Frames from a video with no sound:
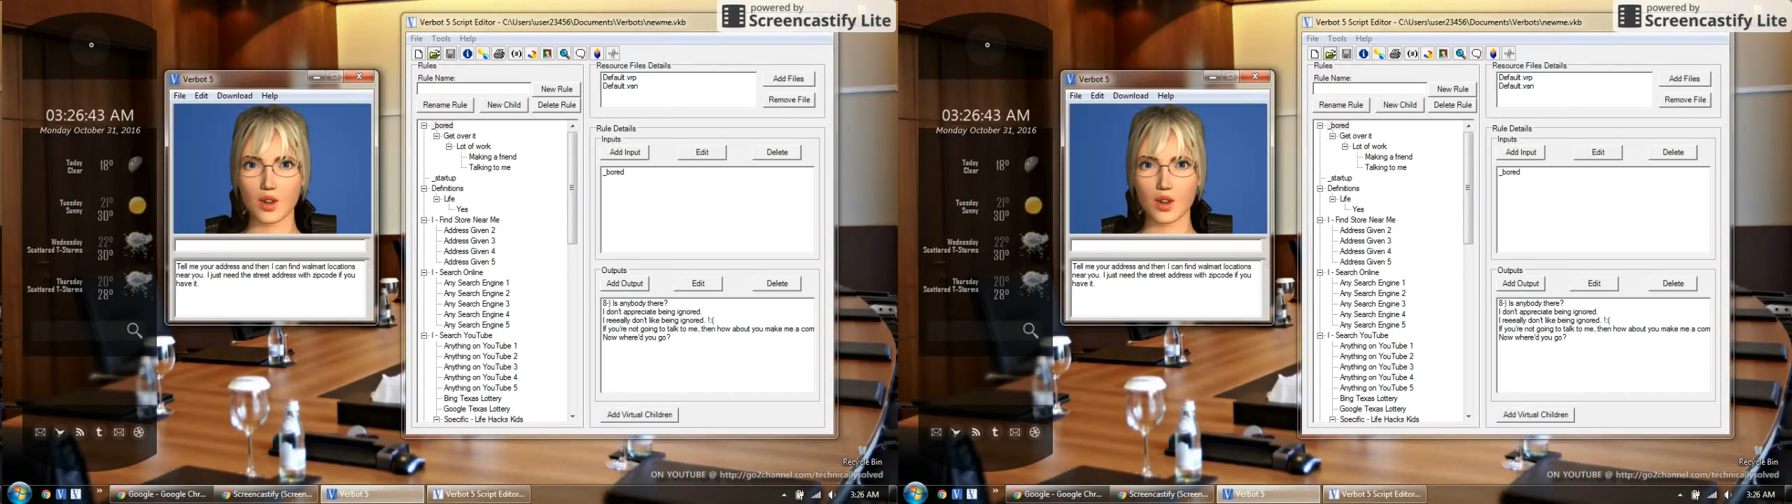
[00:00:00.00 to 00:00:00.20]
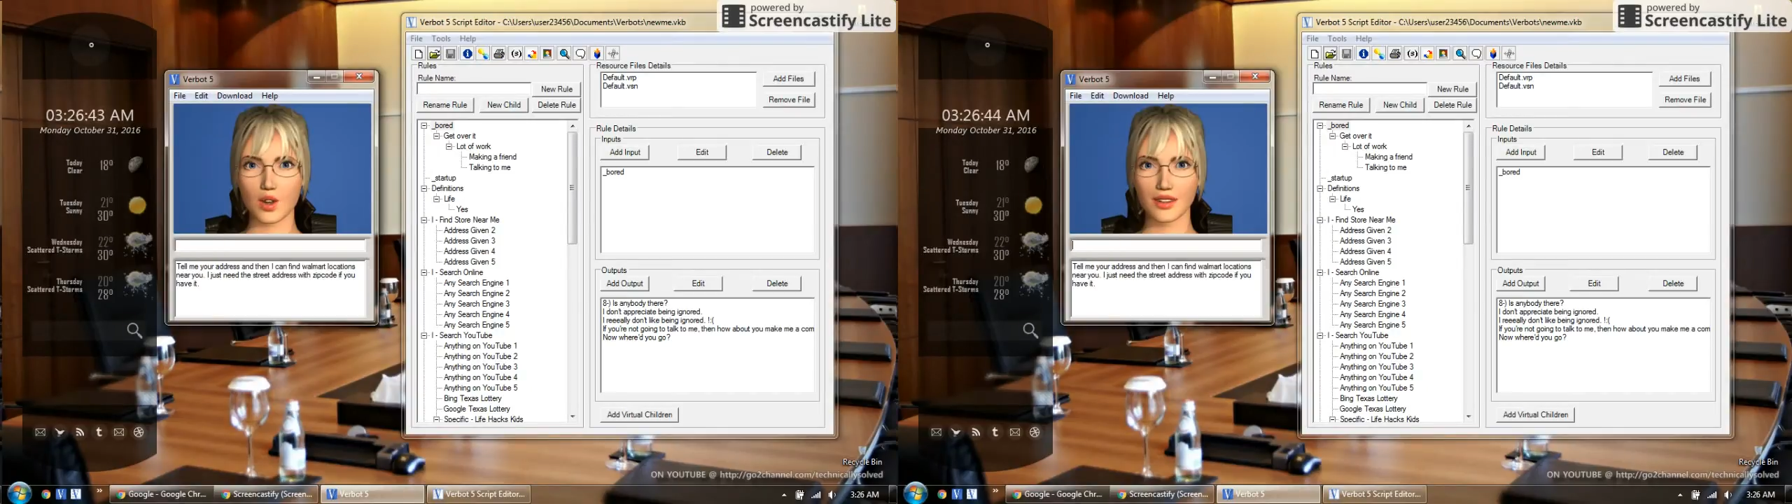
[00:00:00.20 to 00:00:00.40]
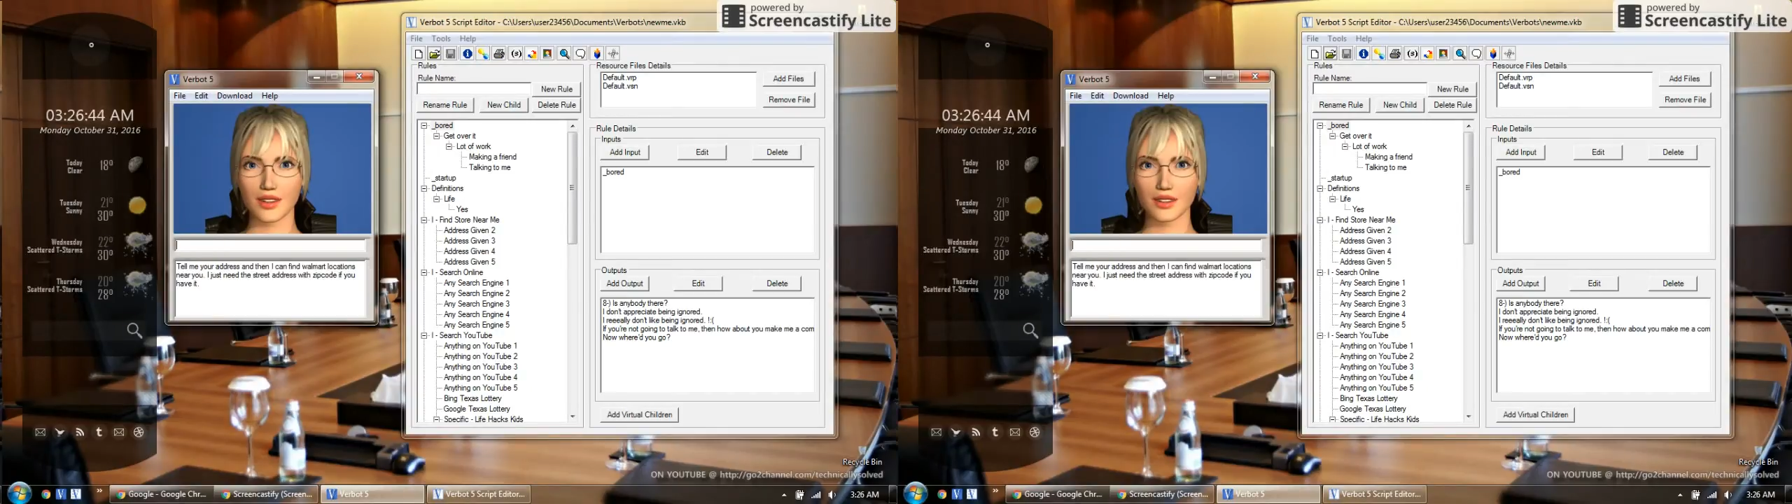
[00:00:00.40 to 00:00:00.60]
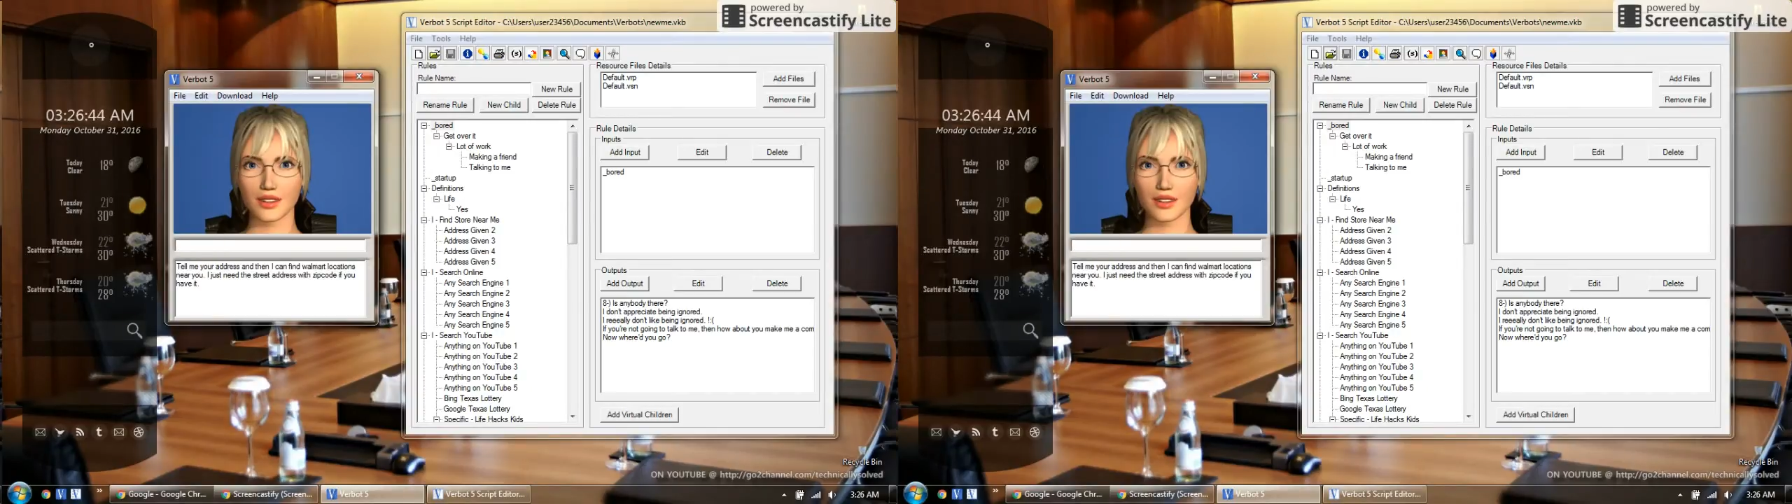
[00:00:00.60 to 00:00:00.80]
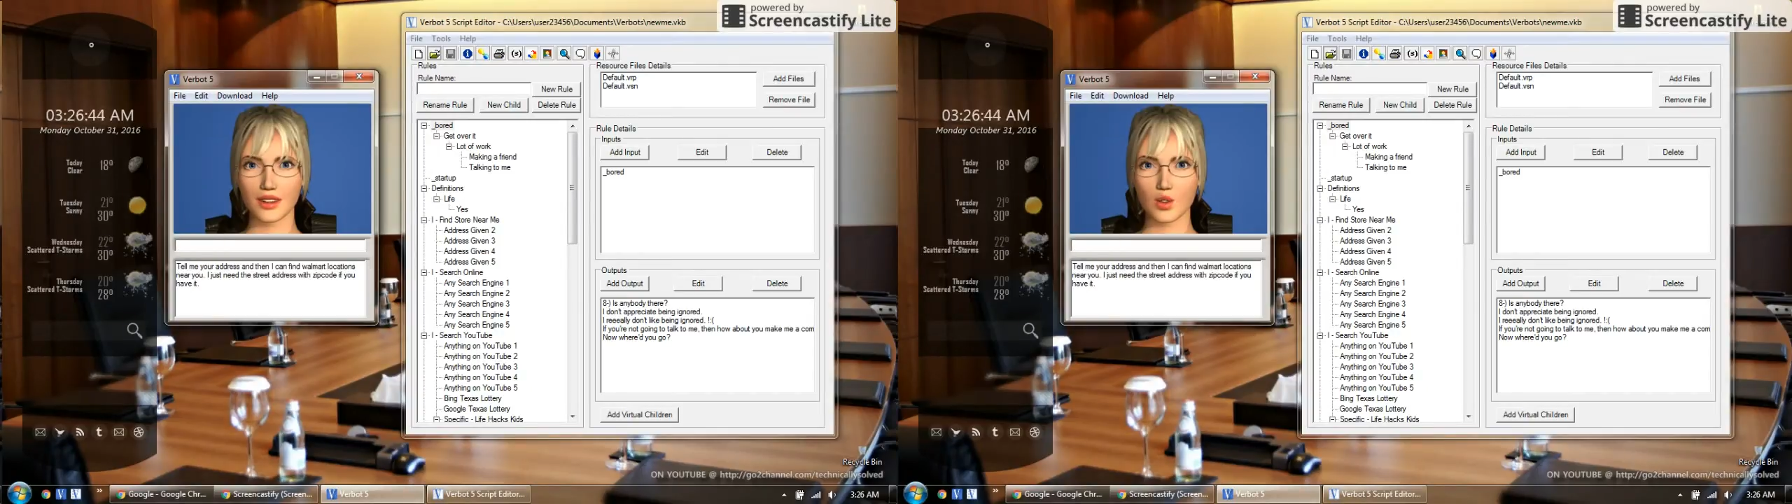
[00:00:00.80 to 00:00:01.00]
locations
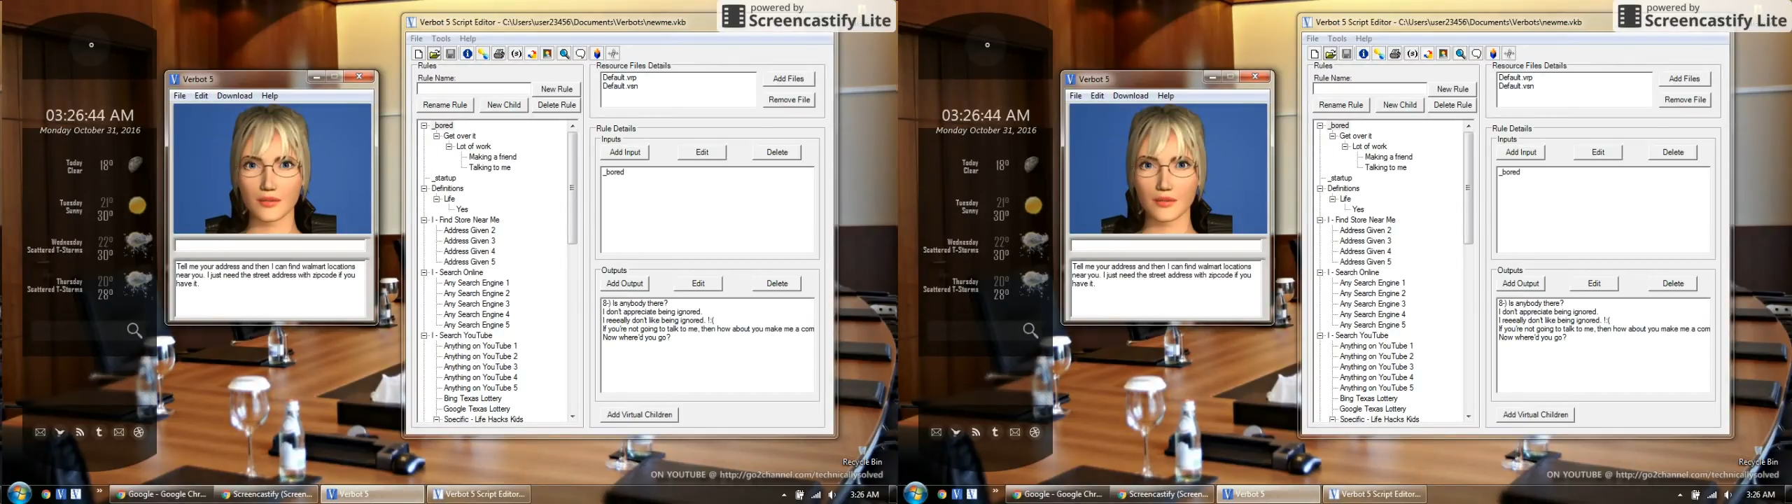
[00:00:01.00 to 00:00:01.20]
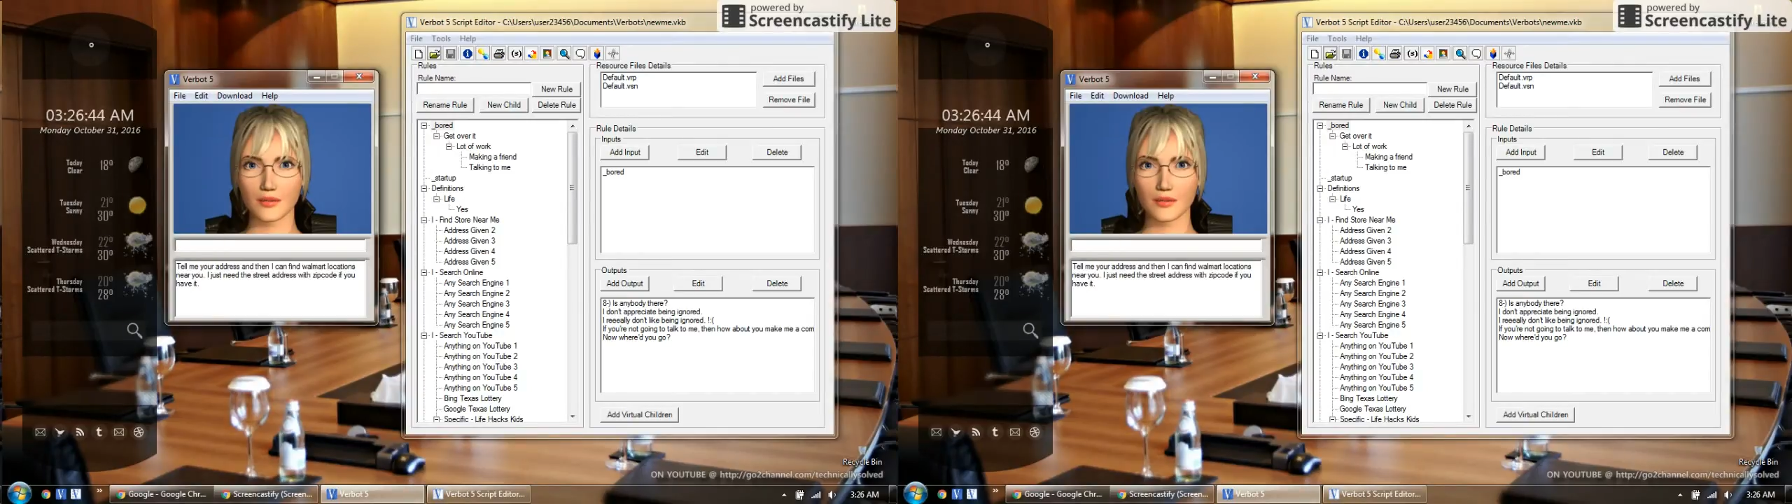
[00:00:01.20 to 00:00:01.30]
near you.